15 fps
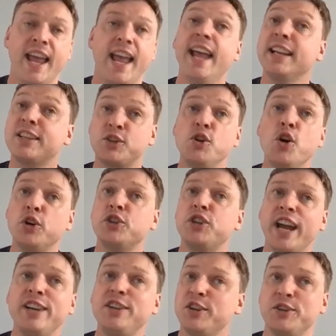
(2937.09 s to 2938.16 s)
It's not
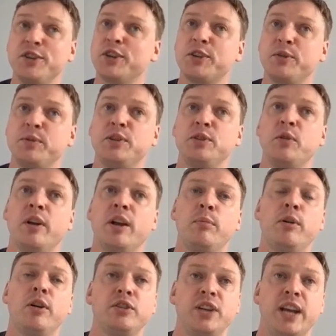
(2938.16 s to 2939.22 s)
changing just because we're doing a
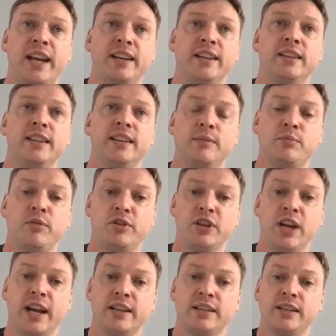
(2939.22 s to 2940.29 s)
blockchain
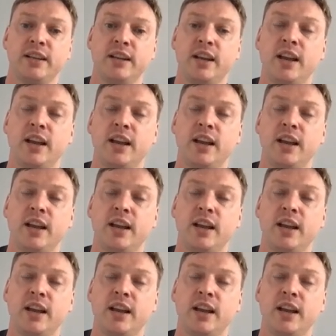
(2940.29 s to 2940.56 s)
project.